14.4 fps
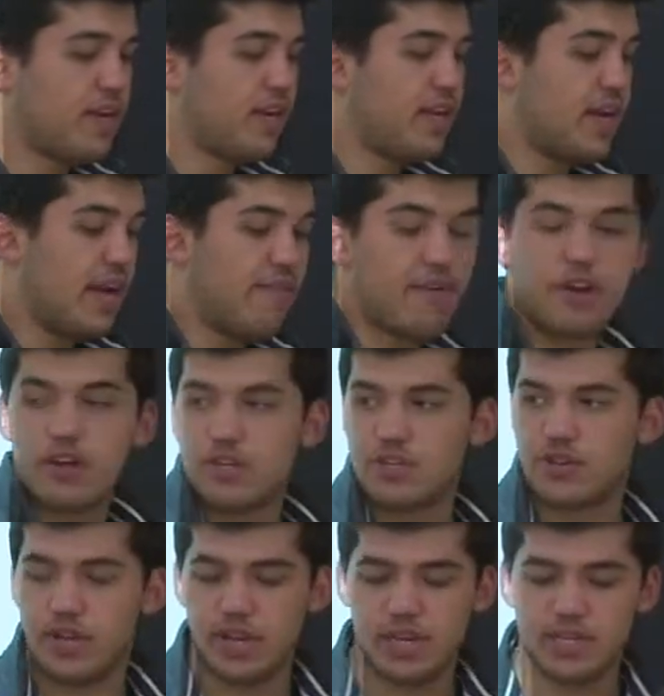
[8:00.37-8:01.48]
that every
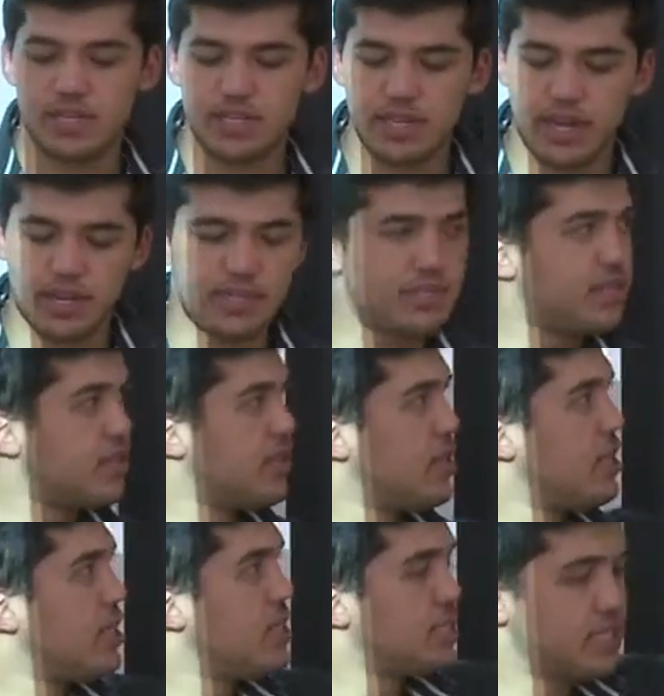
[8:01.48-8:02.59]
constraint in the set
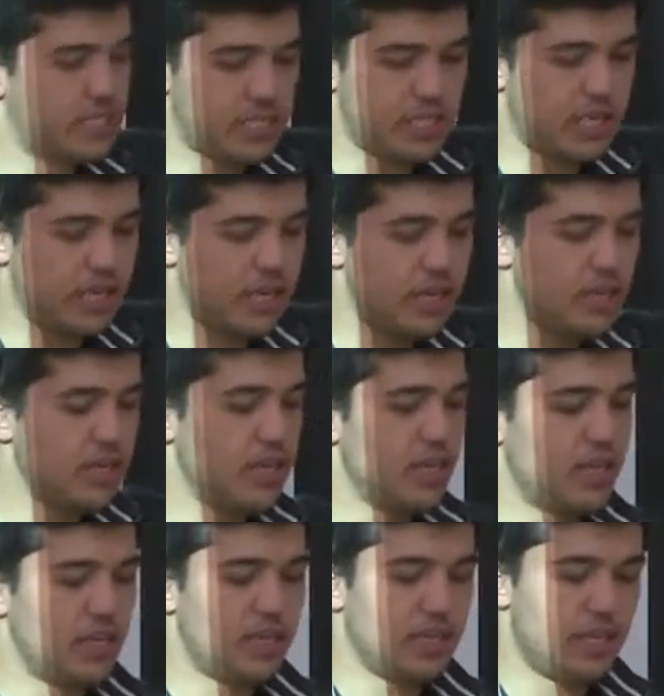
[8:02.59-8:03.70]
C
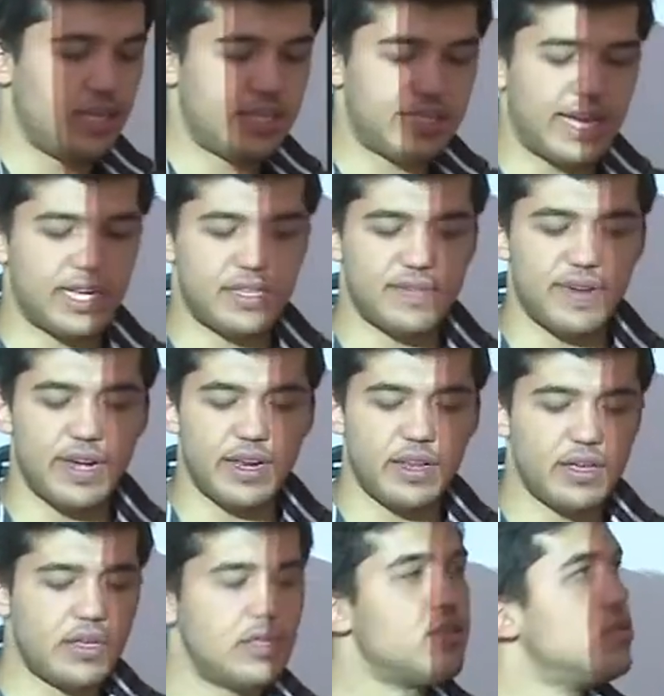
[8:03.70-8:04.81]
is satisfied.
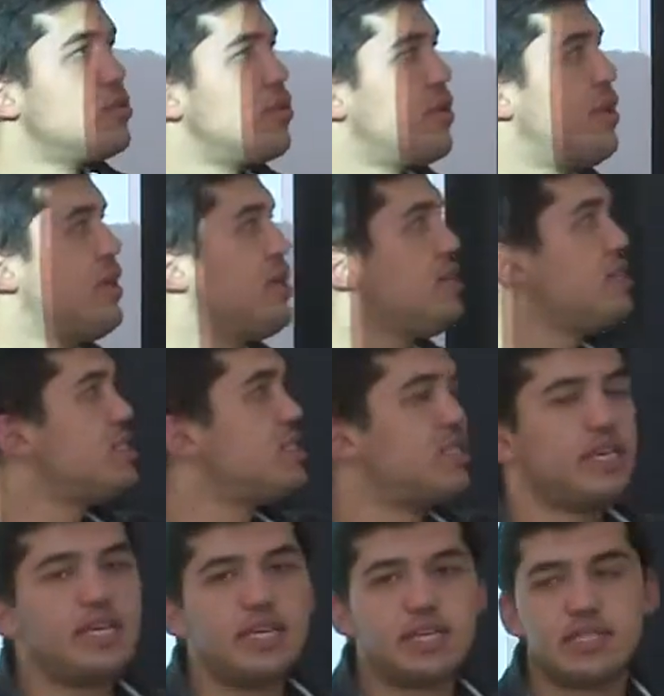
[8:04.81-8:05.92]
So here
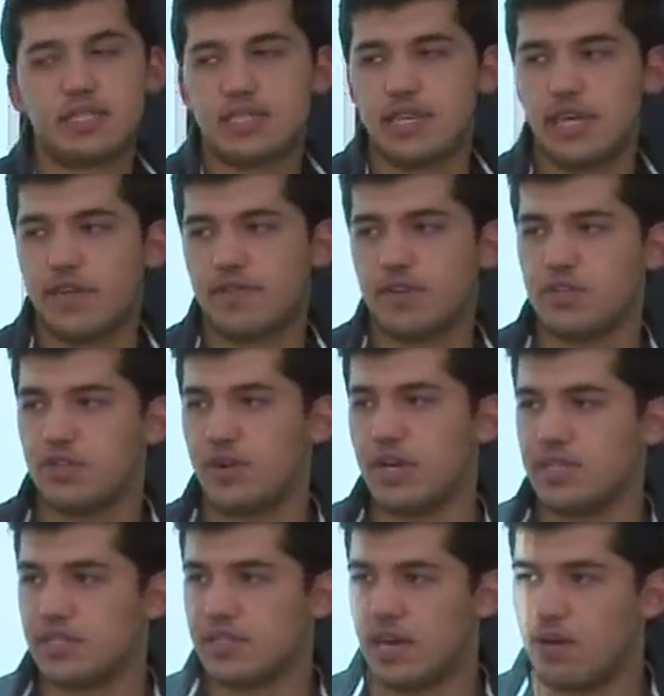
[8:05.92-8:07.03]
C is the set of
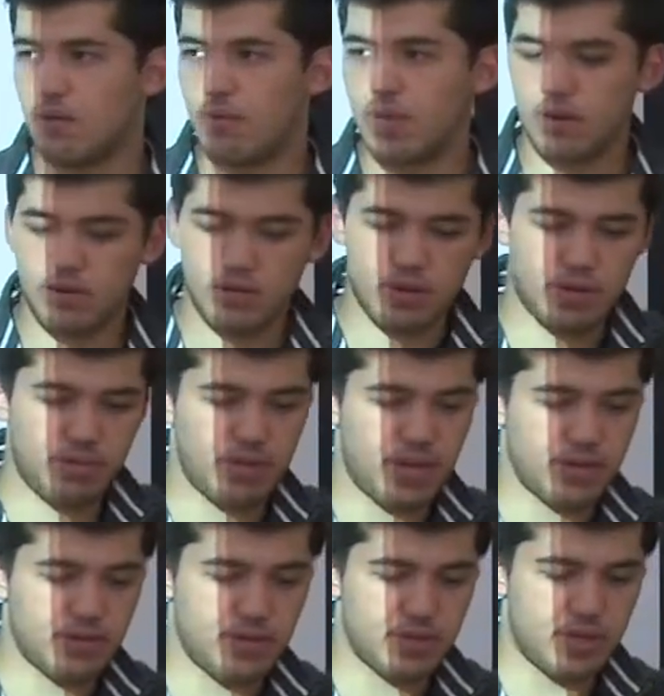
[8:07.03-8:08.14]
constraints that we are applying
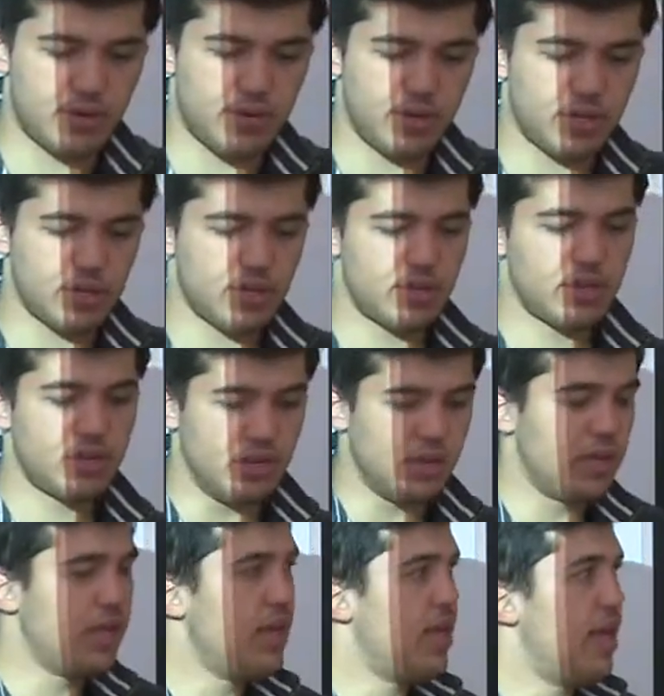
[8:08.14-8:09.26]
to this equation,
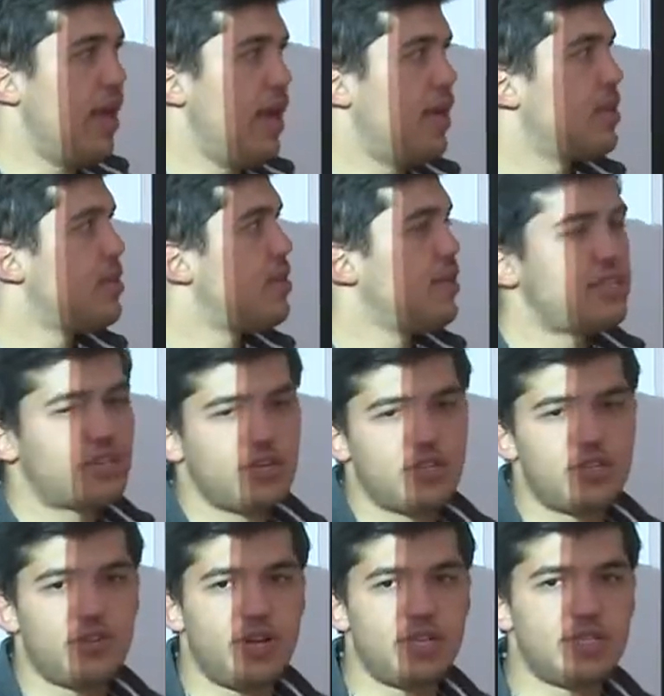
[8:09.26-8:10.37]
and these
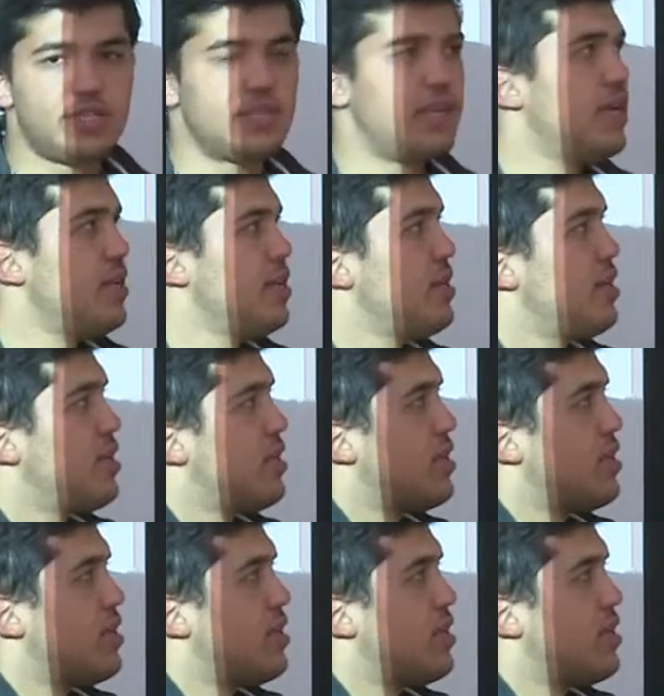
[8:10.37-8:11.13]
constraints in the